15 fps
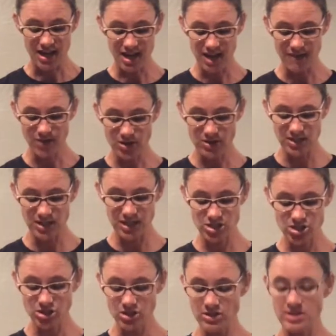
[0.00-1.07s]
gave your
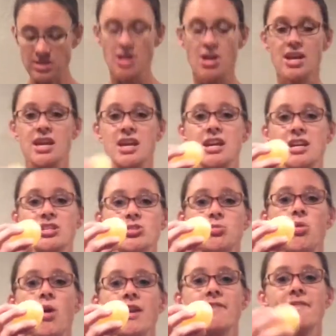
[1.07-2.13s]
teachers each
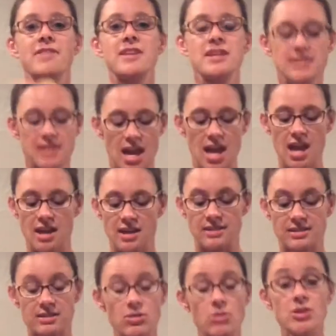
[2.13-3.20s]
one of these eggs.
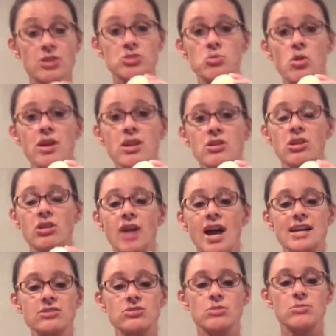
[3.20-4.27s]
So there's one in your
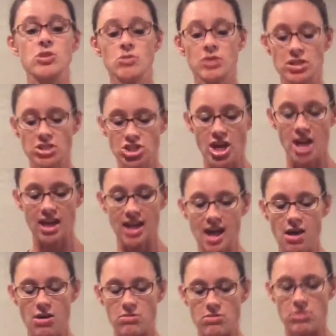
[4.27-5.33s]
classroom you can check
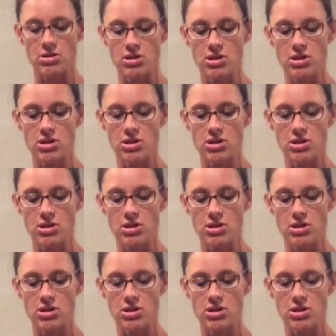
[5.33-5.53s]
out.